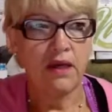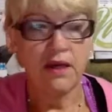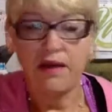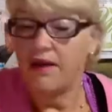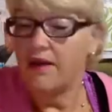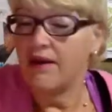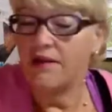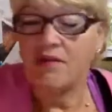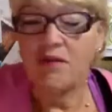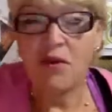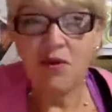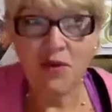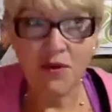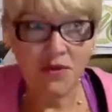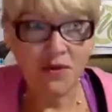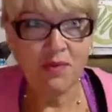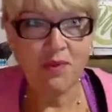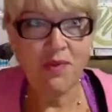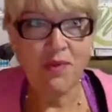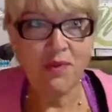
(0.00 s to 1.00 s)
Of
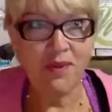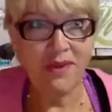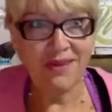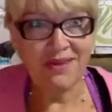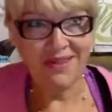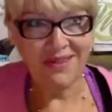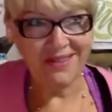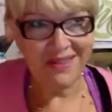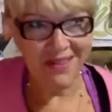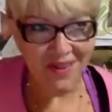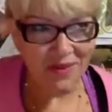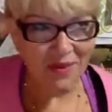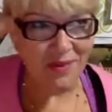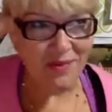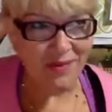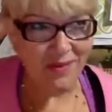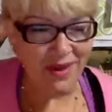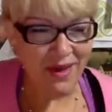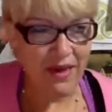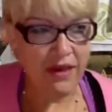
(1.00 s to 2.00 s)
course, we want to tell
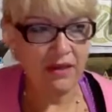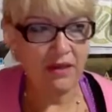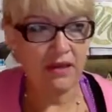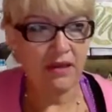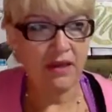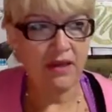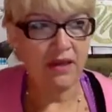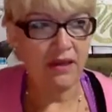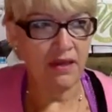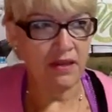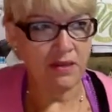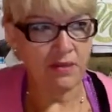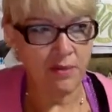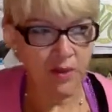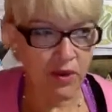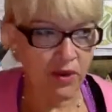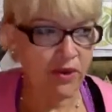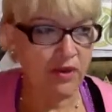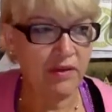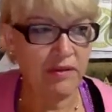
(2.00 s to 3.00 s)
them that, and that's
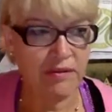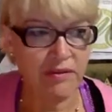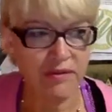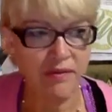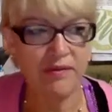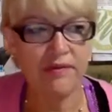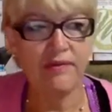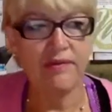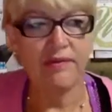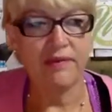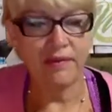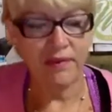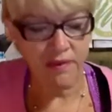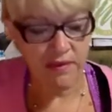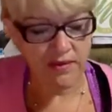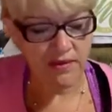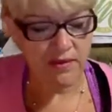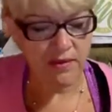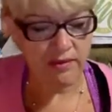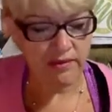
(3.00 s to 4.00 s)
part of
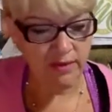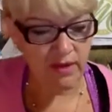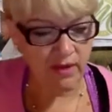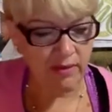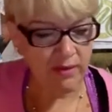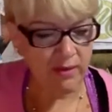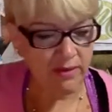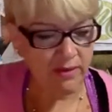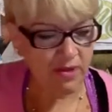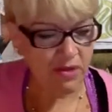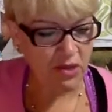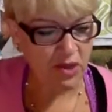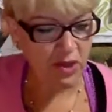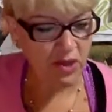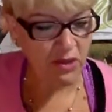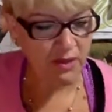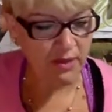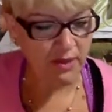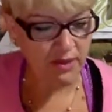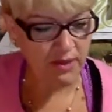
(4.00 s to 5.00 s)
something I want to be
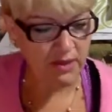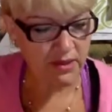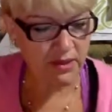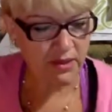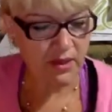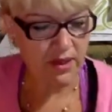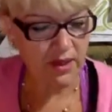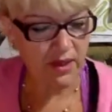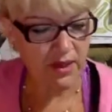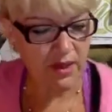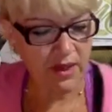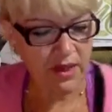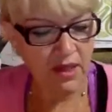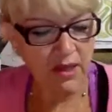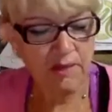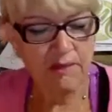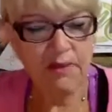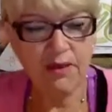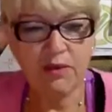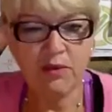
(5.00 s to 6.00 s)
talking about today,
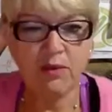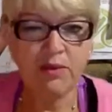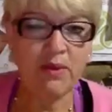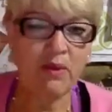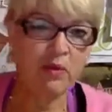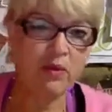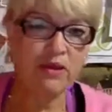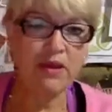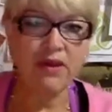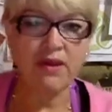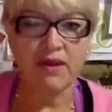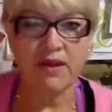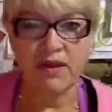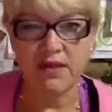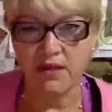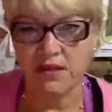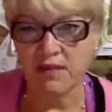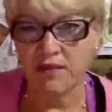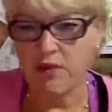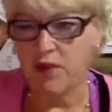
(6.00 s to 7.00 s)
but it would be really
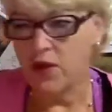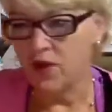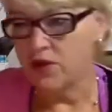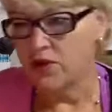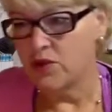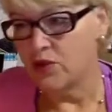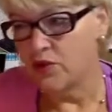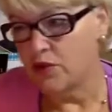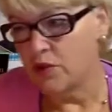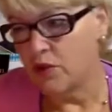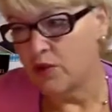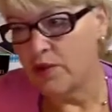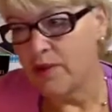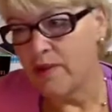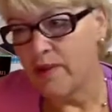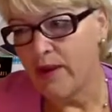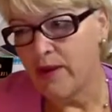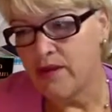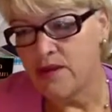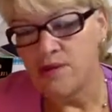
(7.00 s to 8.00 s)
nice if we also told
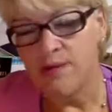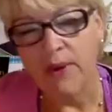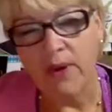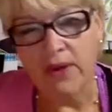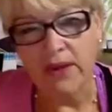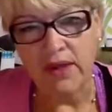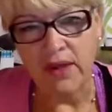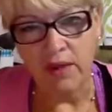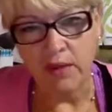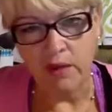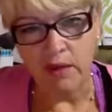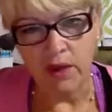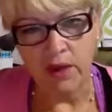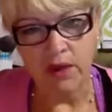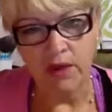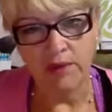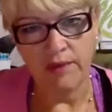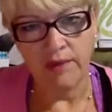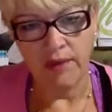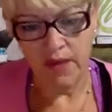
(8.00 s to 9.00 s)
them how smart they
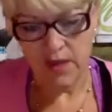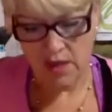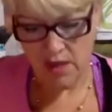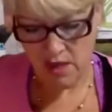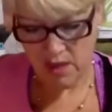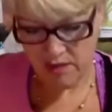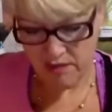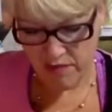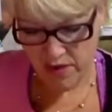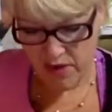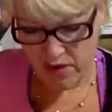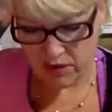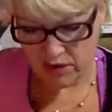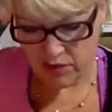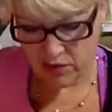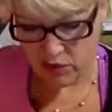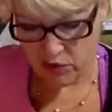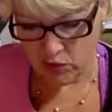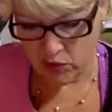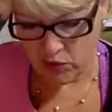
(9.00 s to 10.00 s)
were. If we
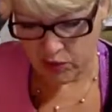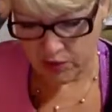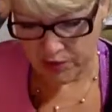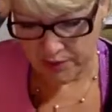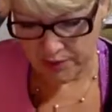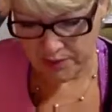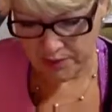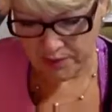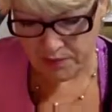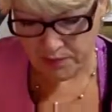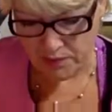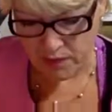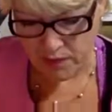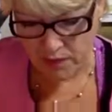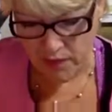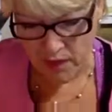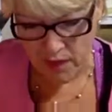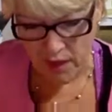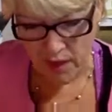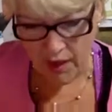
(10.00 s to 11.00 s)
also told them
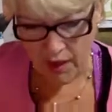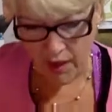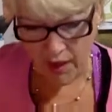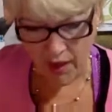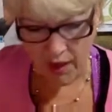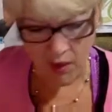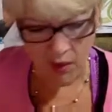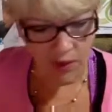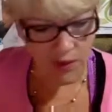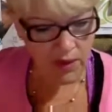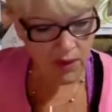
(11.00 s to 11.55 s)
how,